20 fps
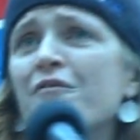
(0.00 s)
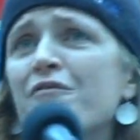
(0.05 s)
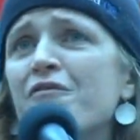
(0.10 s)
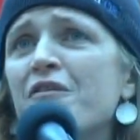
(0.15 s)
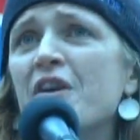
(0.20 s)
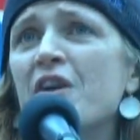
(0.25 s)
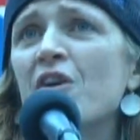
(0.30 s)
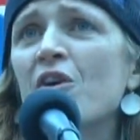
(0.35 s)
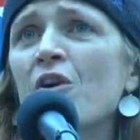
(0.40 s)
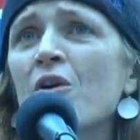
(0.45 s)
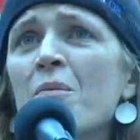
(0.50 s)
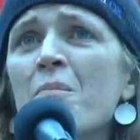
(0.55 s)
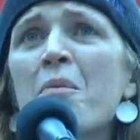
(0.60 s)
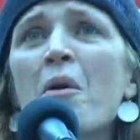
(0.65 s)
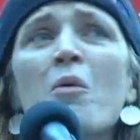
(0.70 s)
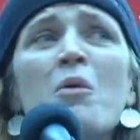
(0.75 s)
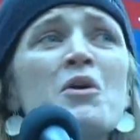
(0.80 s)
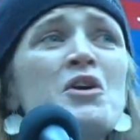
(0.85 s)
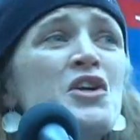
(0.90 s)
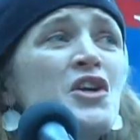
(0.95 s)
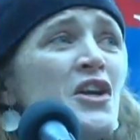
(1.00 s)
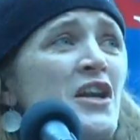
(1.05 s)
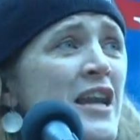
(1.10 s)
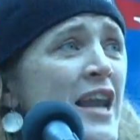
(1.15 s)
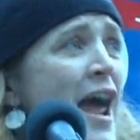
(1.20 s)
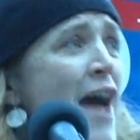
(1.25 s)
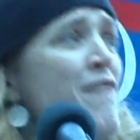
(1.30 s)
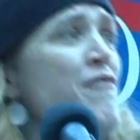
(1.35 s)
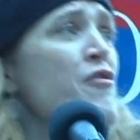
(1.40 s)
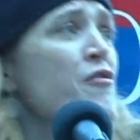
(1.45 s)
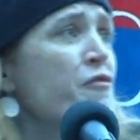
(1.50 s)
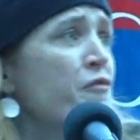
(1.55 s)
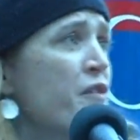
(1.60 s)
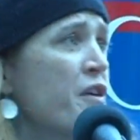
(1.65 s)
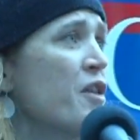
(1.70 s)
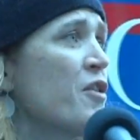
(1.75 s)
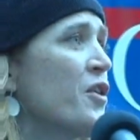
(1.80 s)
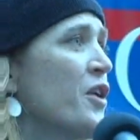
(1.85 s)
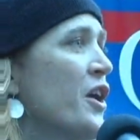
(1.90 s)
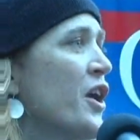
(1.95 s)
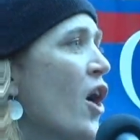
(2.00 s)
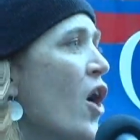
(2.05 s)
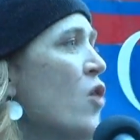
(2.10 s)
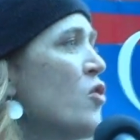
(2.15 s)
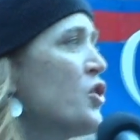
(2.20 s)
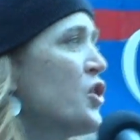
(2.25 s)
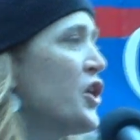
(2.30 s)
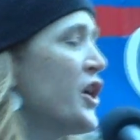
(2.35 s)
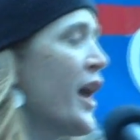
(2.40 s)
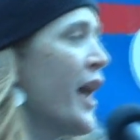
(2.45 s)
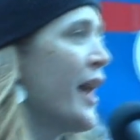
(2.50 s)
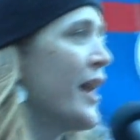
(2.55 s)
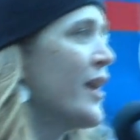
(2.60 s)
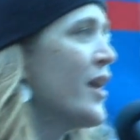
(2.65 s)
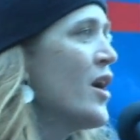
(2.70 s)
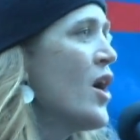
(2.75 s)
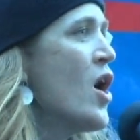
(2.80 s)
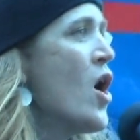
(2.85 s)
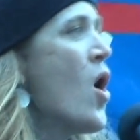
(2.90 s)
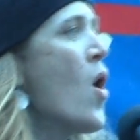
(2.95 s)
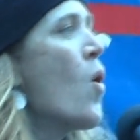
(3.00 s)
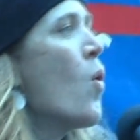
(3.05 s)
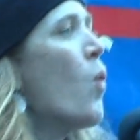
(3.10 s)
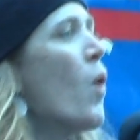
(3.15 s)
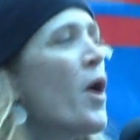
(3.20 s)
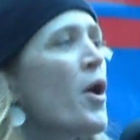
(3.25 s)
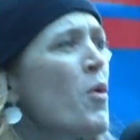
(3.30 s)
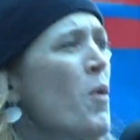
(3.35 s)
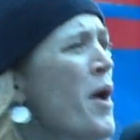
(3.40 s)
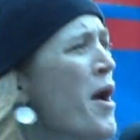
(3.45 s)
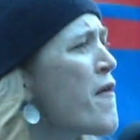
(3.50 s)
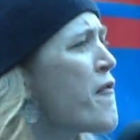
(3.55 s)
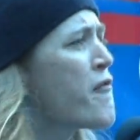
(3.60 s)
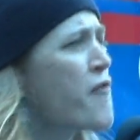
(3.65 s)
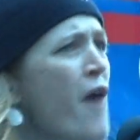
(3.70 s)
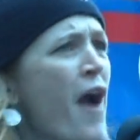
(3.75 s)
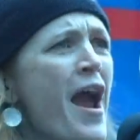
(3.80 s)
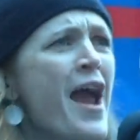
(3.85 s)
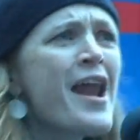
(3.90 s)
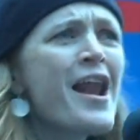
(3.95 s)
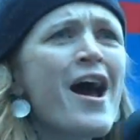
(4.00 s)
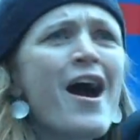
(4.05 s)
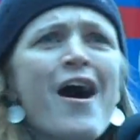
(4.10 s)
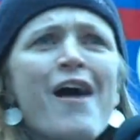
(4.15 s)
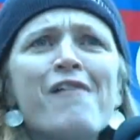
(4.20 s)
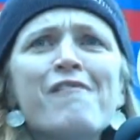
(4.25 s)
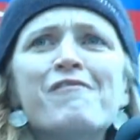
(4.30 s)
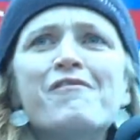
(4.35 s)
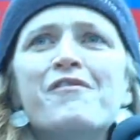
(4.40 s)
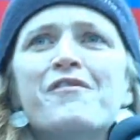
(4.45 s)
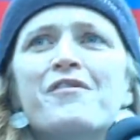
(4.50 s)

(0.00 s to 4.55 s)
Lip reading: in fear, but we should never fear to negotiate. What are we afraid of?